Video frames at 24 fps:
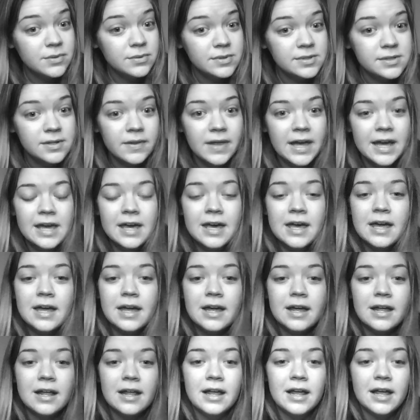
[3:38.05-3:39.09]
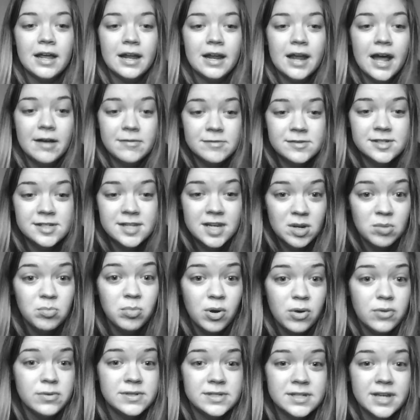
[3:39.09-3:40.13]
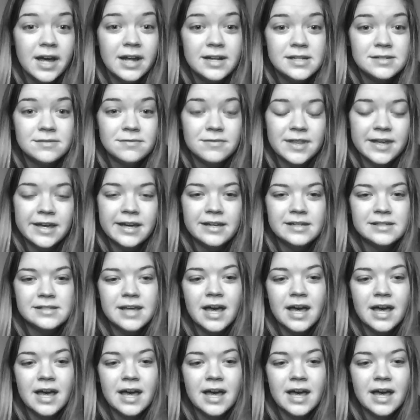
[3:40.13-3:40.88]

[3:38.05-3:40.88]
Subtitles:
So I've seen both sides of things.